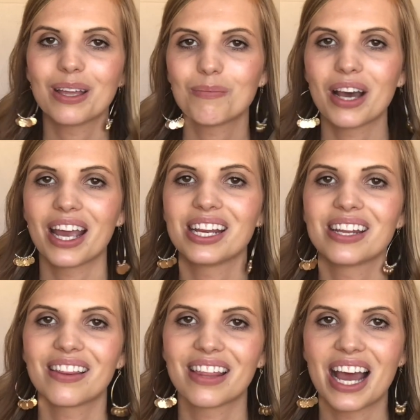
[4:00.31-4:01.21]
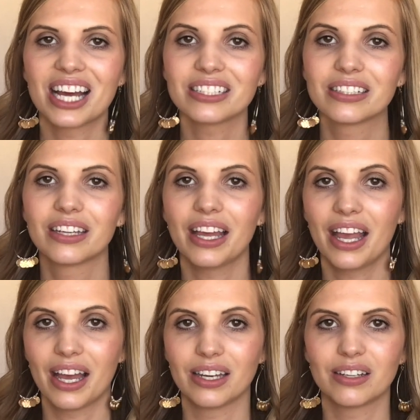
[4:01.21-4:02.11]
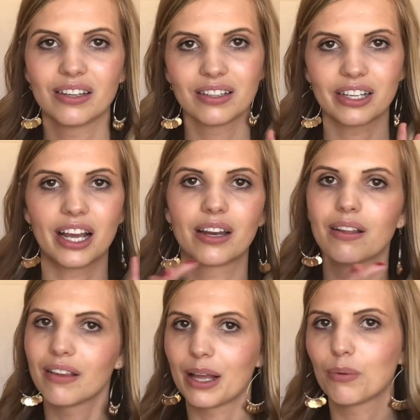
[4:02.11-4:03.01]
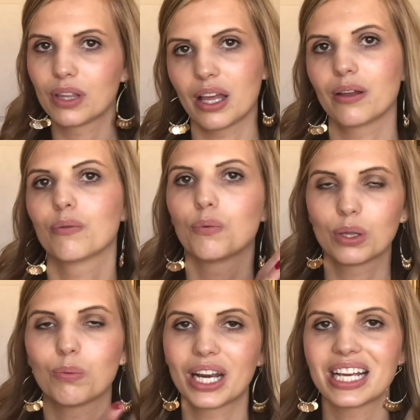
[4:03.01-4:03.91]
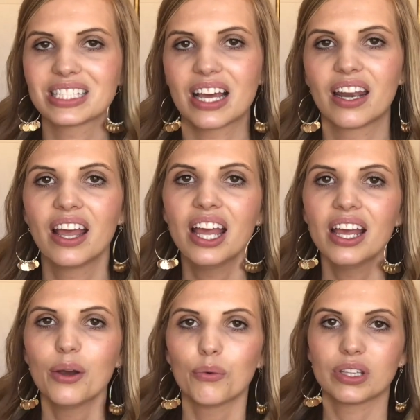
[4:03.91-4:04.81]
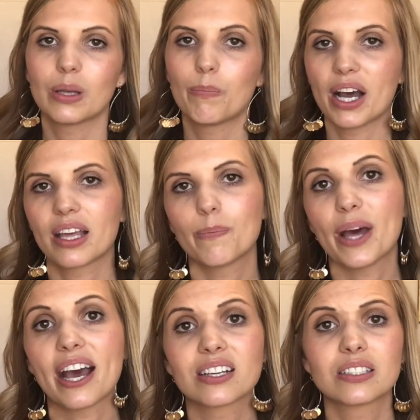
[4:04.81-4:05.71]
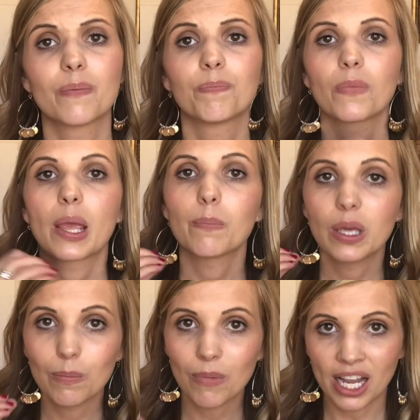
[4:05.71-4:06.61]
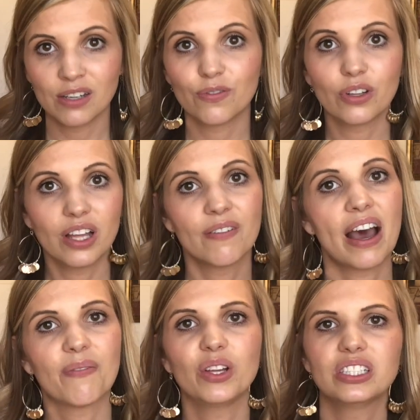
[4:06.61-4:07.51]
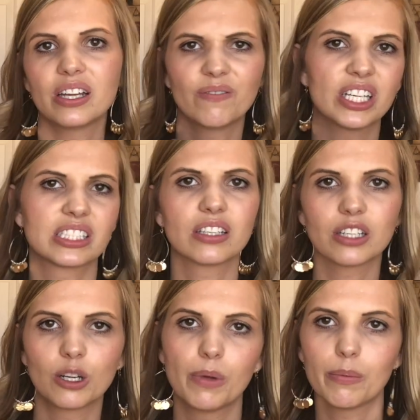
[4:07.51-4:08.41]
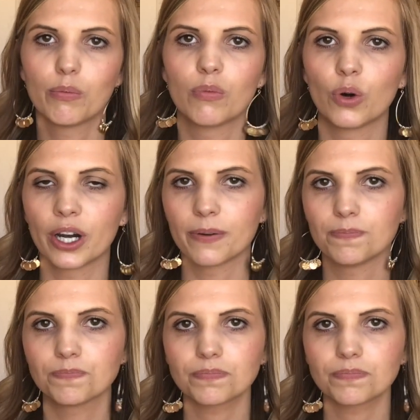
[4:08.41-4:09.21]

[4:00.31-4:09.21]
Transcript: in mind that, and kind of like with what I said with the bucket bags, be mindful of having to invest a little bit more.